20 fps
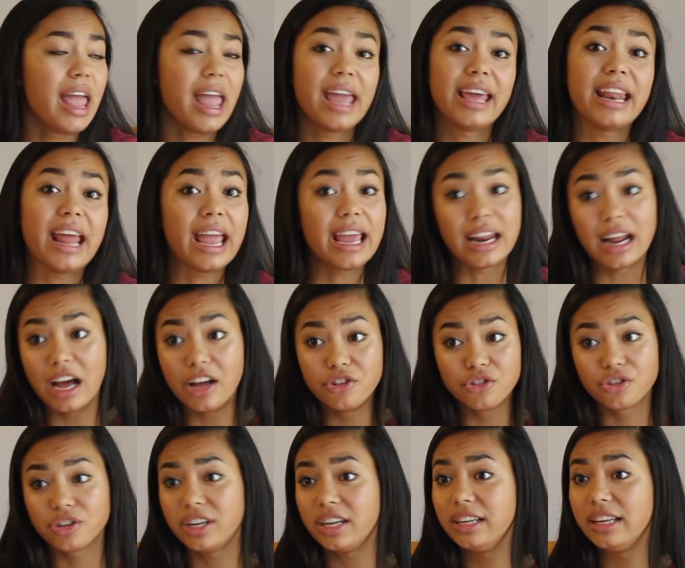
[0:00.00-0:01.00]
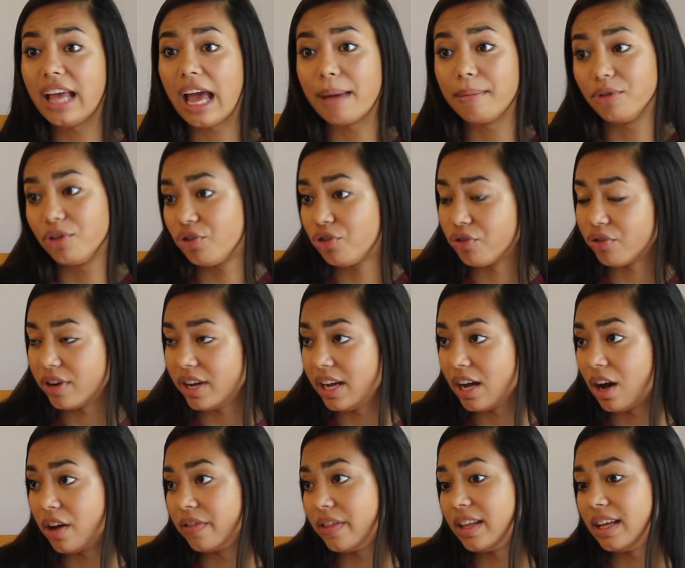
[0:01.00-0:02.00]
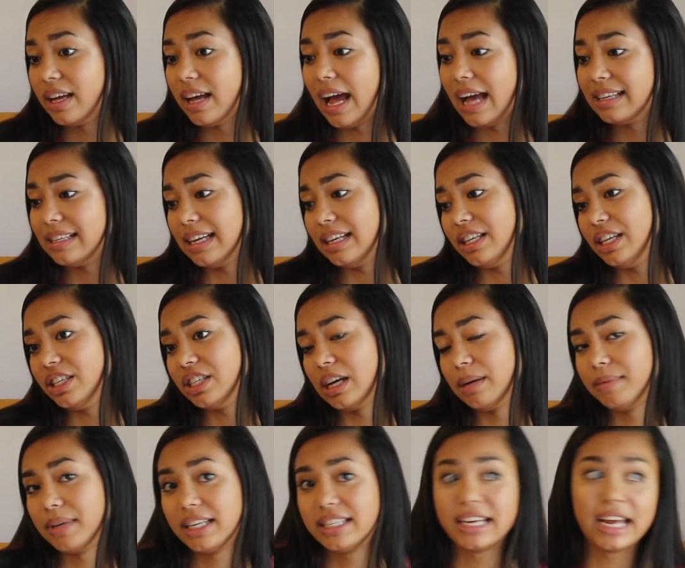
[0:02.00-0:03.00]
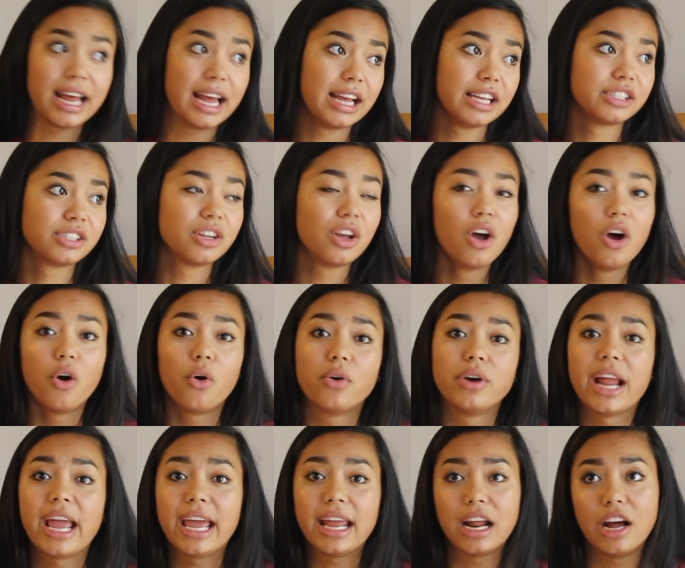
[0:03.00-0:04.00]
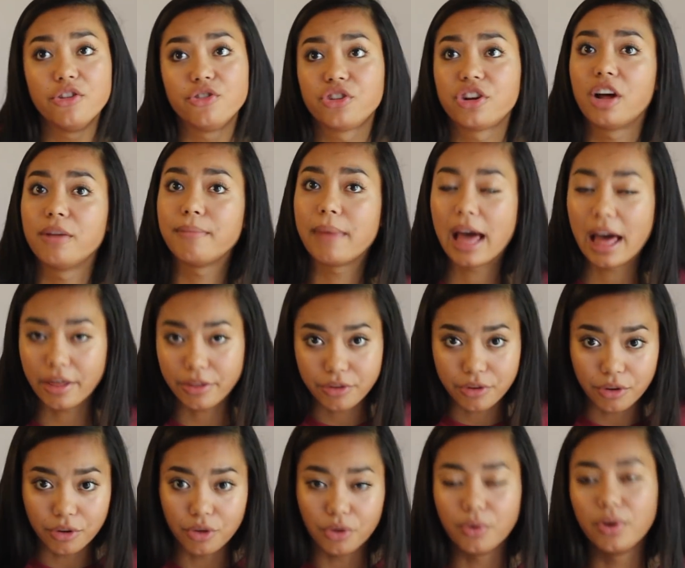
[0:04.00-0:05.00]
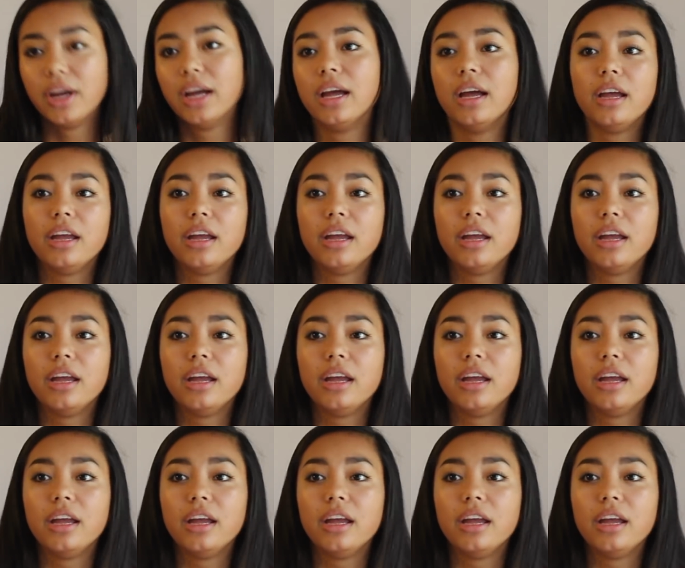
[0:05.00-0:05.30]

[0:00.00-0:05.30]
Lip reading: an 800 in chemistry on the SAT subject test or 800 on math too.